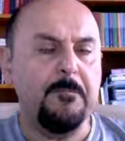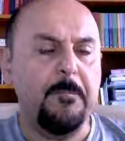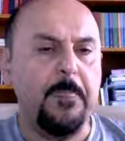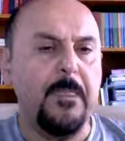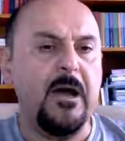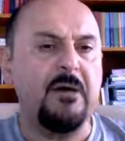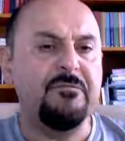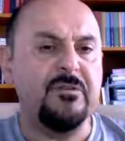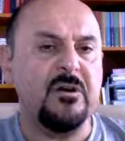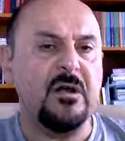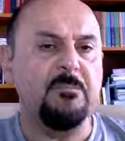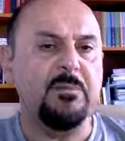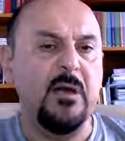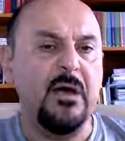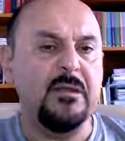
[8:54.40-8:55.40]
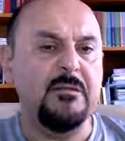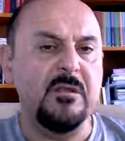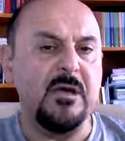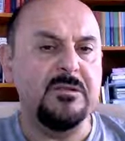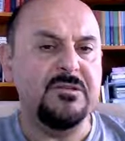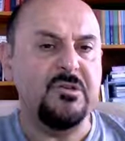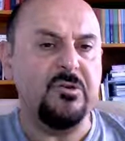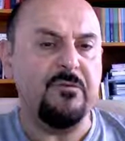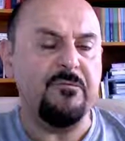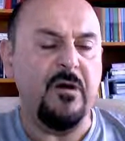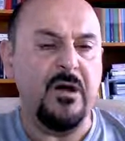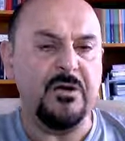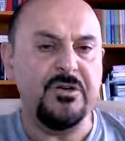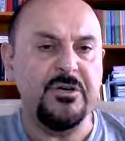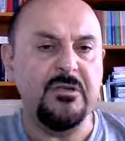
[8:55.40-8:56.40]
after applying non-zero
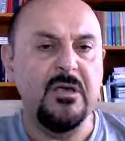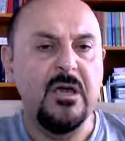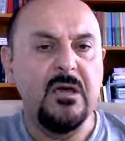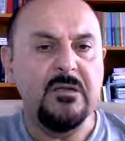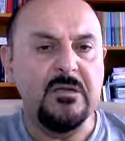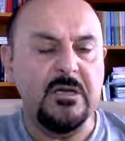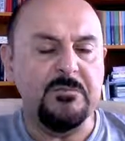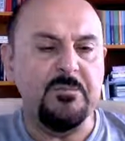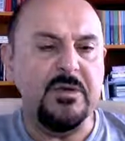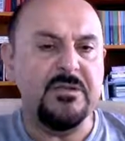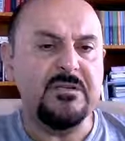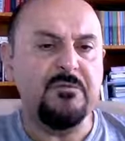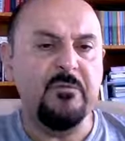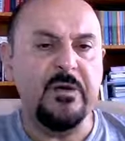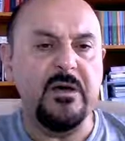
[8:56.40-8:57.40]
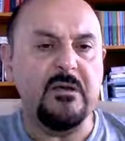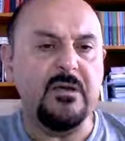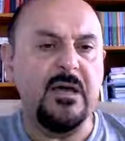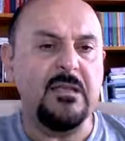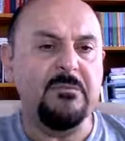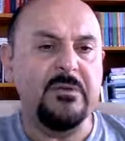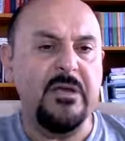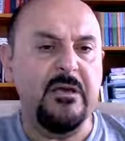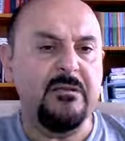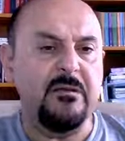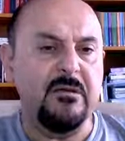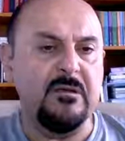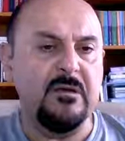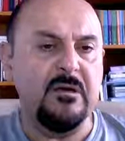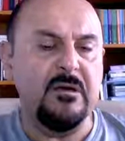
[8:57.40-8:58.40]
function, that means we are
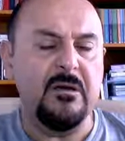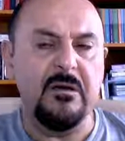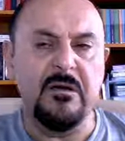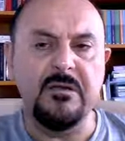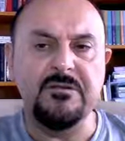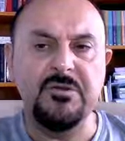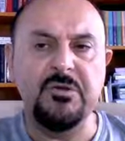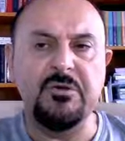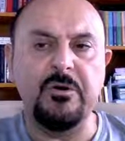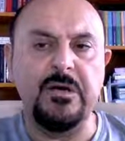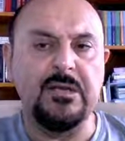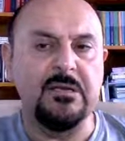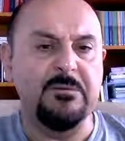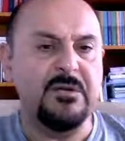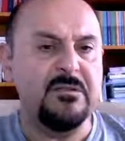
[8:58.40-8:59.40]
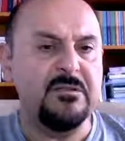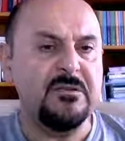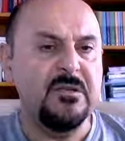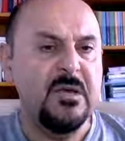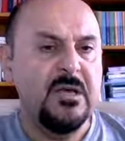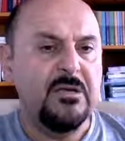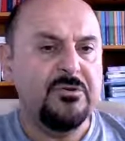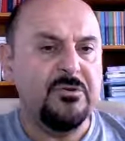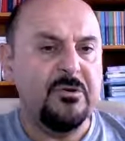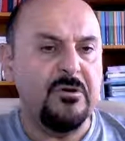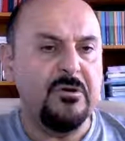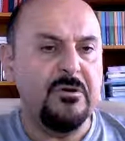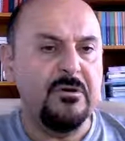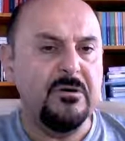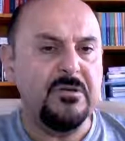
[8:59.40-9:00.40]
eliminating zero elements.
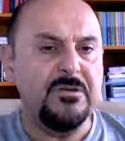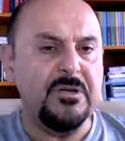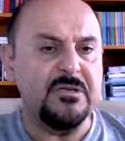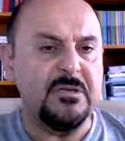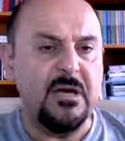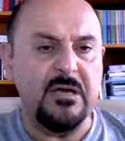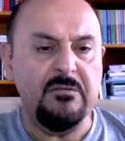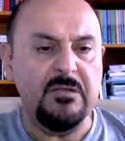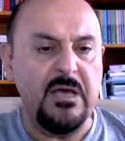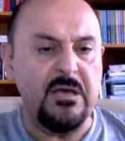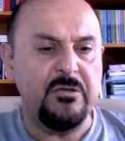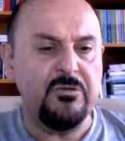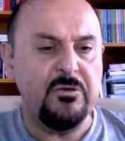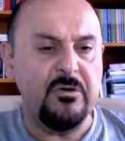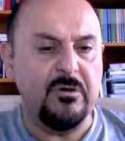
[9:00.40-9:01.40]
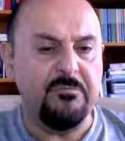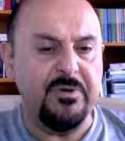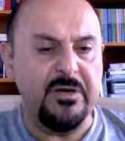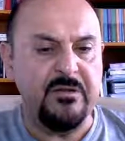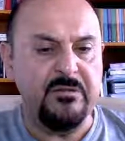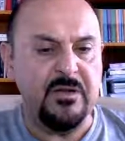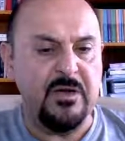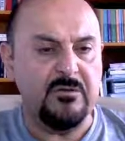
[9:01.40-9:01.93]
So just I'd like to print out